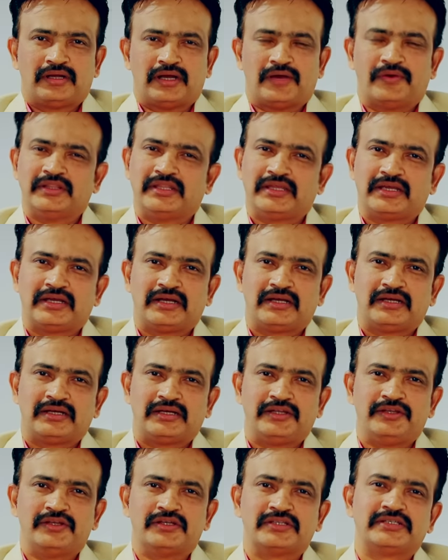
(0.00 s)

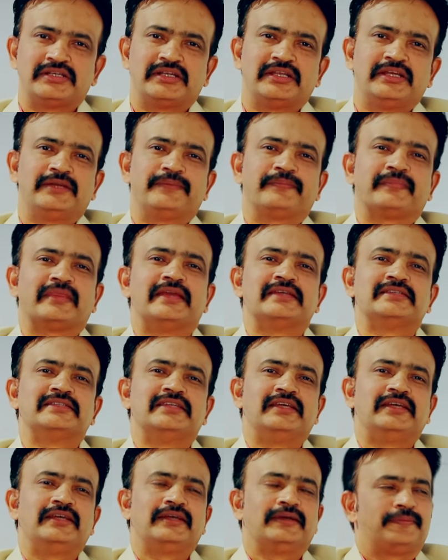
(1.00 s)
Avantika University is
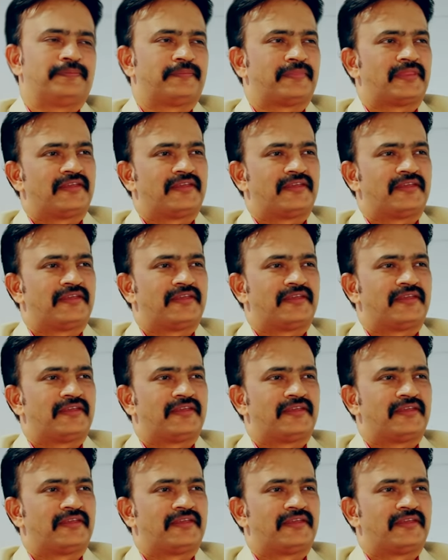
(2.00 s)
the